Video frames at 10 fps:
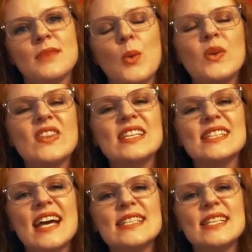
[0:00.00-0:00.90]
With the
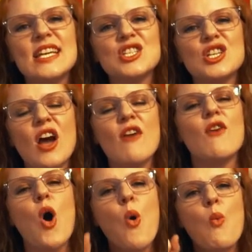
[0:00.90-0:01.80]
assassination
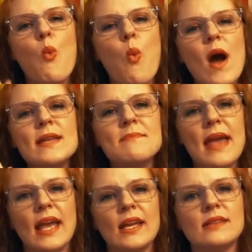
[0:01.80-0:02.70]
of one
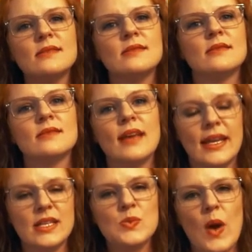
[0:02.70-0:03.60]
man
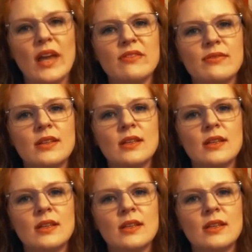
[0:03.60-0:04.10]
and his wife,